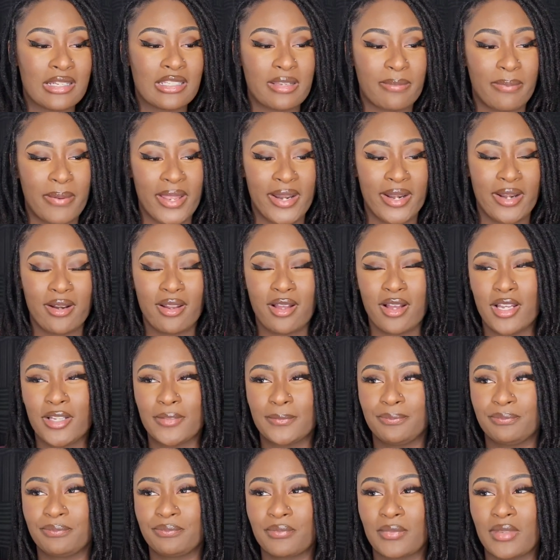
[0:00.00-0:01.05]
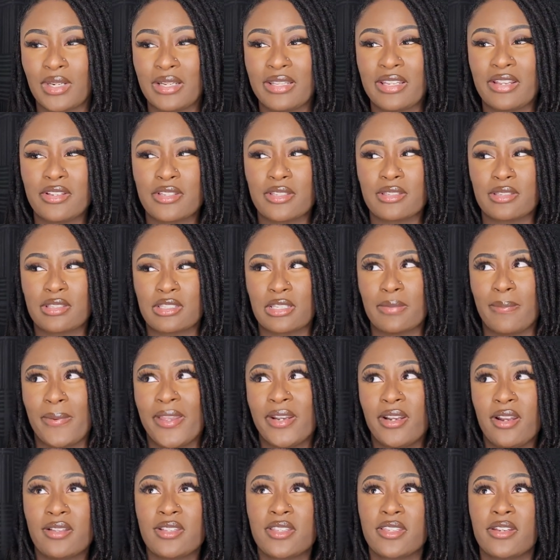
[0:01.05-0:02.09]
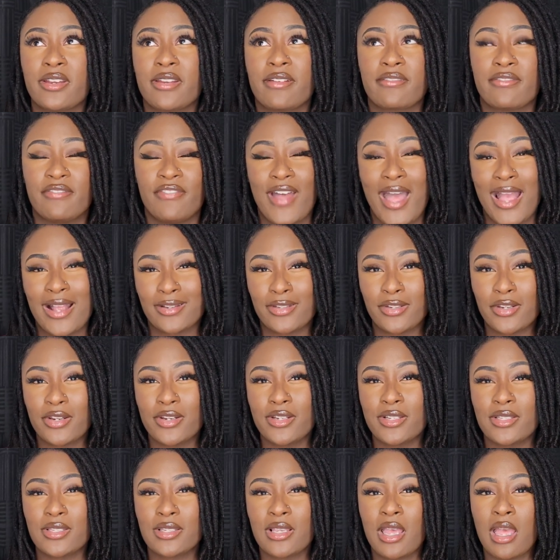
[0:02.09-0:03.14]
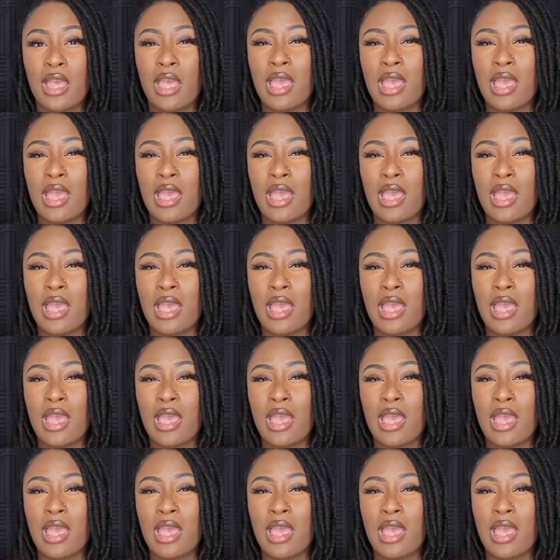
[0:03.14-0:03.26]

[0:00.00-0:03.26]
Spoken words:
depending on certain factors,